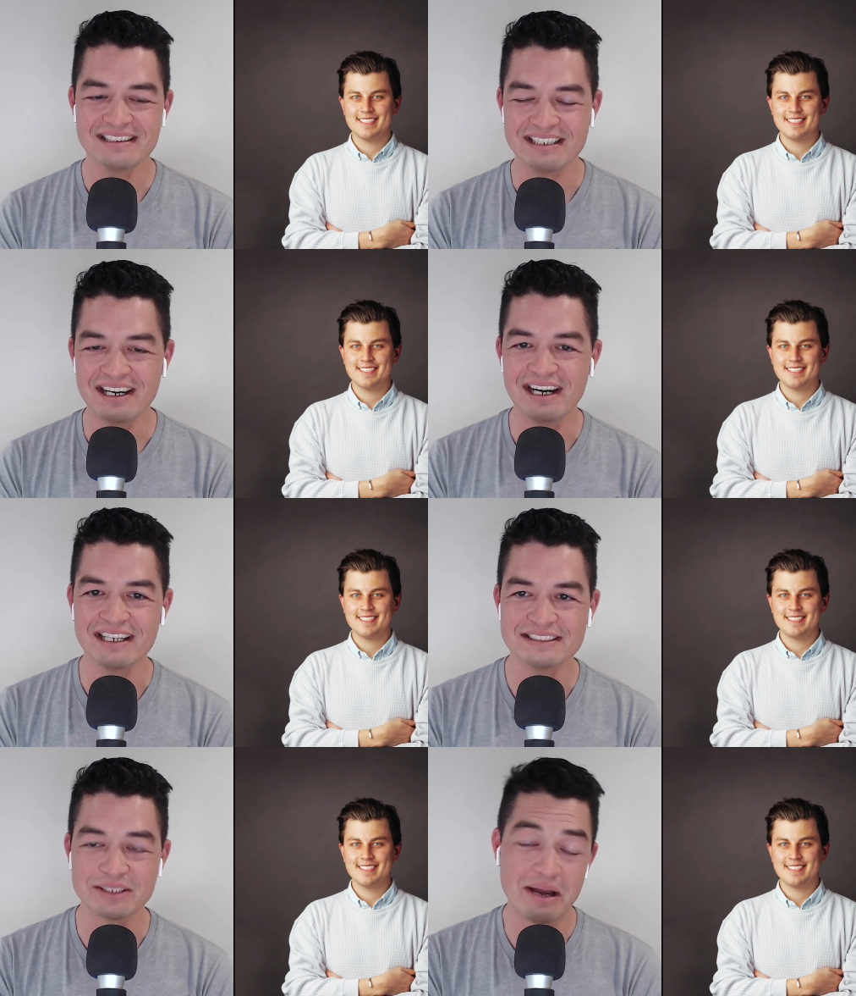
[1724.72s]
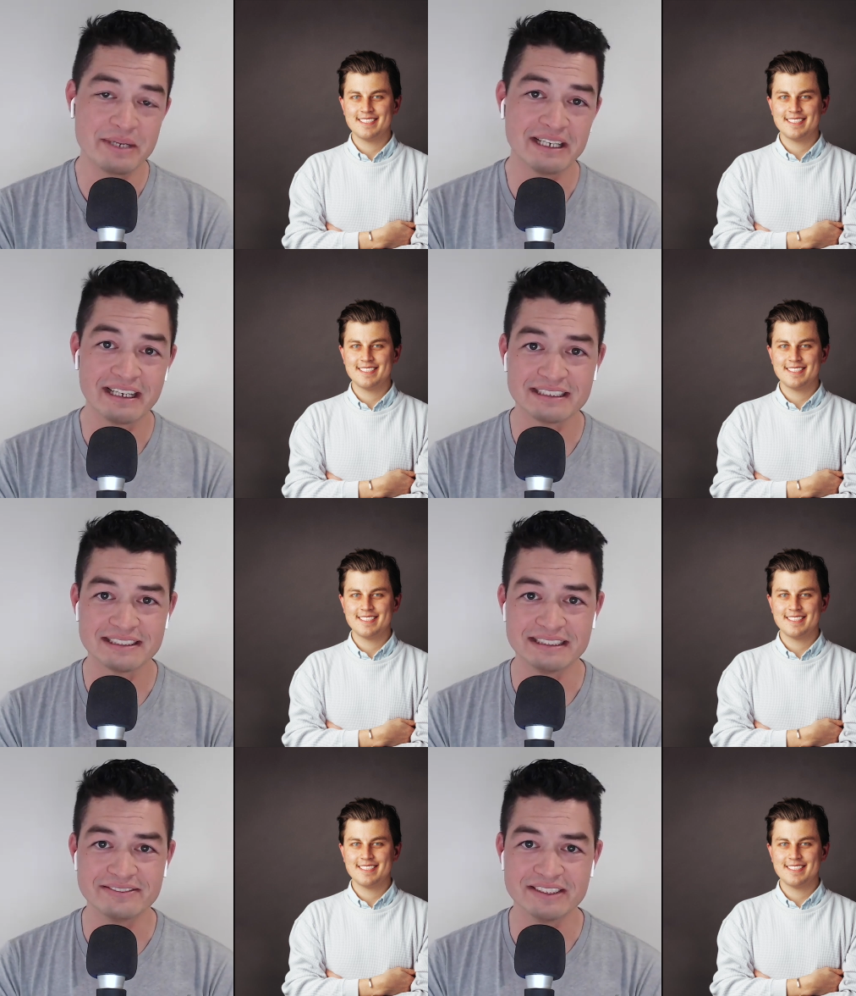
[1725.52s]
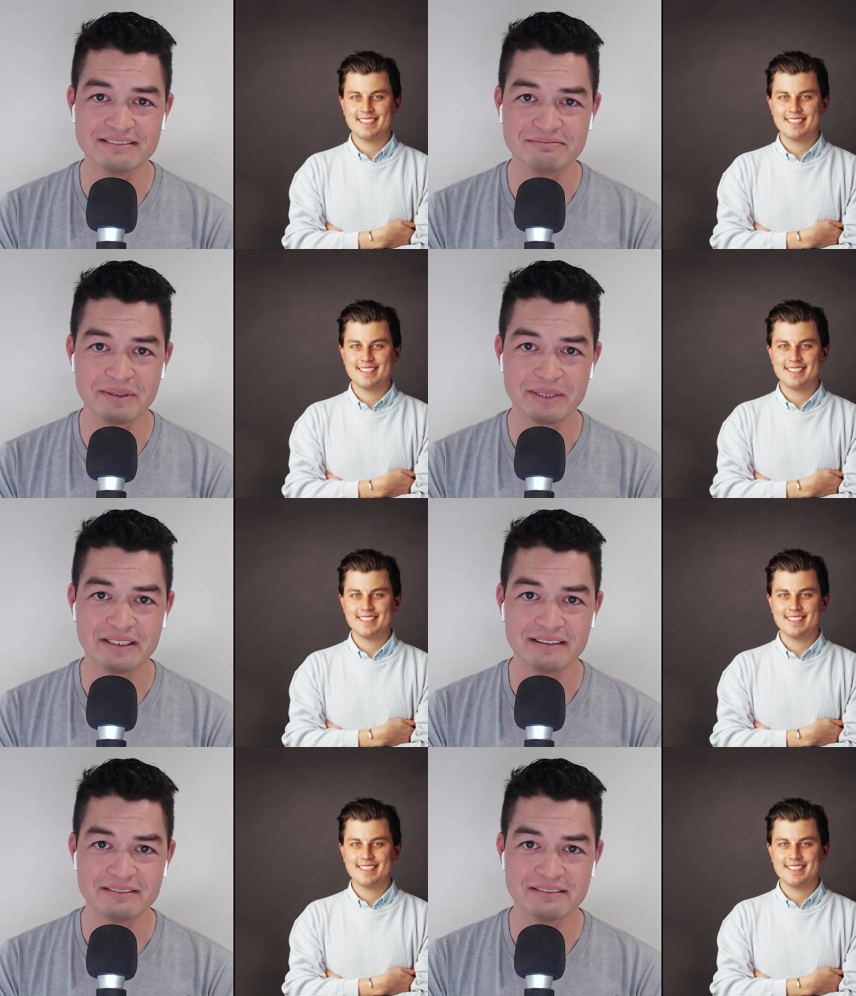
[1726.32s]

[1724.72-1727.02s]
Speaker 1: All right. So, I mean, I guess even maybe,